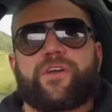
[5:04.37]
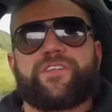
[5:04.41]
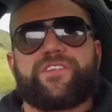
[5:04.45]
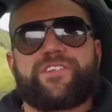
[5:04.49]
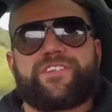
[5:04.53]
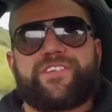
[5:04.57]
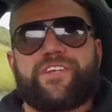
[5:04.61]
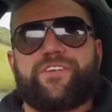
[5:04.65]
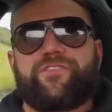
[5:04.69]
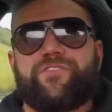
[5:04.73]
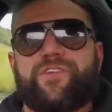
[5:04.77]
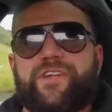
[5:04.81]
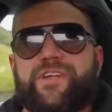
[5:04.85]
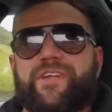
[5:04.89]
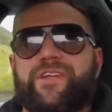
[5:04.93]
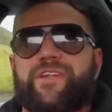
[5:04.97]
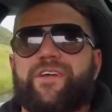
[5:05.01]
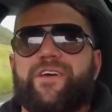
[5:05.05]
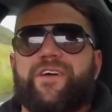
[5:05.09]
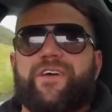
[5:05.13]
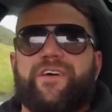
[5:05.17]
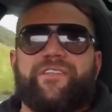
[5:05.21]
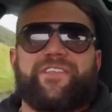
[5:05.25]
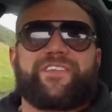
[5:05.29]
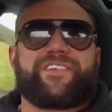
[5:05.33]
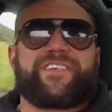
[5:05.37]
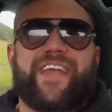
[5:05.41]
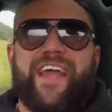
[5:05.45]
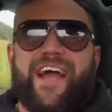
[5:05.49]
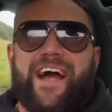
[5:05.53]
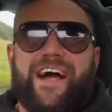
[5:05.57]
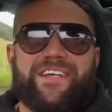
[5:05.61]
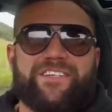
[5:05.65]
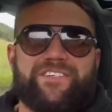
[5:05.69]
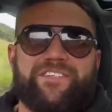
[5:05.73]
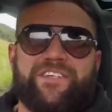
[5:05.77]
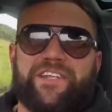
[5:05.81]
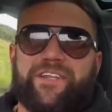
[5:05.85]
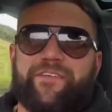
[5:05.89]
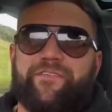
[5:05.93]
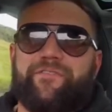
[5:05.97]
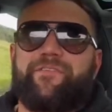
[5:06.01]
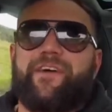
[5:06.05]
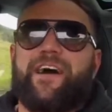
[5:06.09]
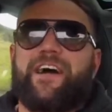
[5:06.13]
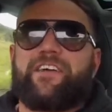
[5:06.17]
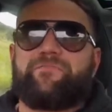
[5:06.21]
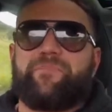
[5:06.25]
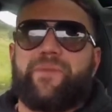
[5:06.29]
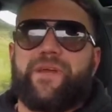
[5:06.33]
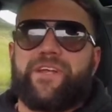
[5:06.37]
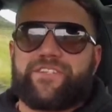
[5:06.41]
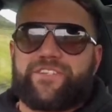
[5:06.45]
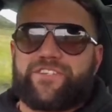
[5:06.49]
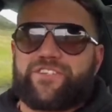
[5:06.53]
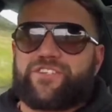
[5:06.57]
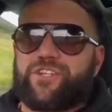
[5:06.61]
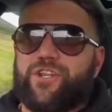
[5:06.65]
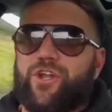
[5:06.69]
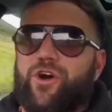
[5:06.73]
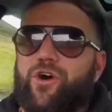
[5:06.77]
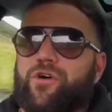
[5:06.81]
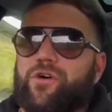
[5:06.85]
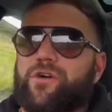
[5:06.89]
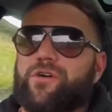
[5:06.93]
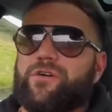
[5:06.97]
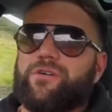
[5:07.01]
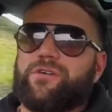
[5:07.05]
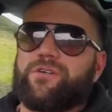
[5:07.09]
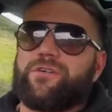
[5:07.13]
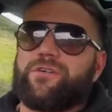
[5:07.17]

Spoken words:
considering this car's nearly 5 metres long,